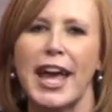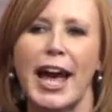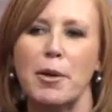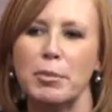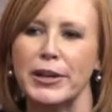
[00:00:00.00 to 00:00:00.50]

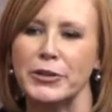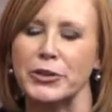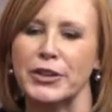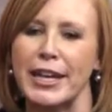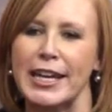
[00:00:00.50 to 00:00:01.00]
at
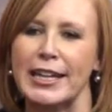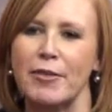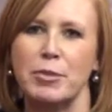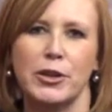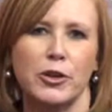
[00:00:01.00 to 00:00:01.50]
Butler and
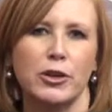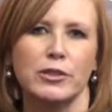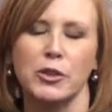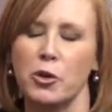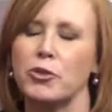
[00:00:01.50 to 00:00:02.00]
have been there
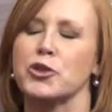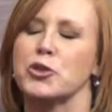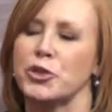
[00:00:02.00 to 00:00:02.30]
a little over 2